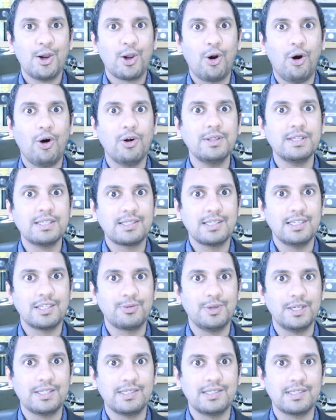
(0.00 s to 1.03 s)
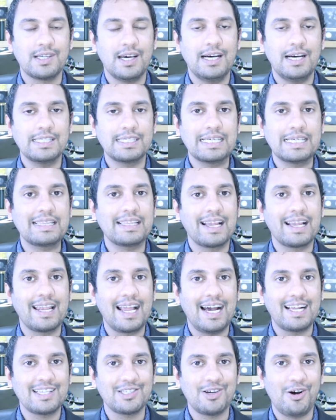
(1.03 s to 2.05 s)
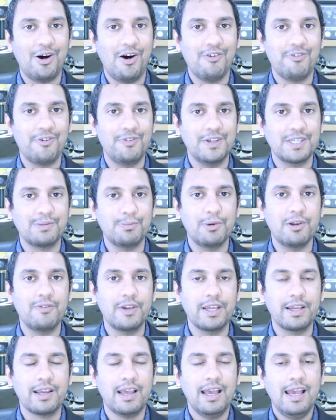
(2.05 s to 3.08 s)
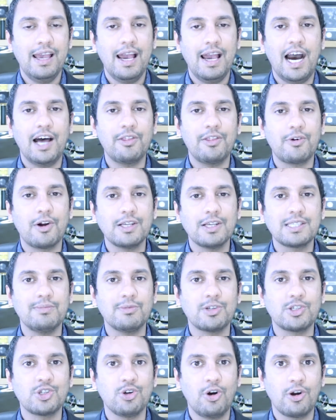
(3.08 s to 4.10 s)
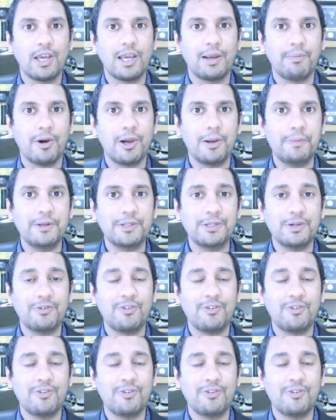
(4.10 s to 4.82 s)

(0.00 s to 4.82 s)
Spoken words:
constant twists and turns in the latter half of this movie, and there are some shocking moments.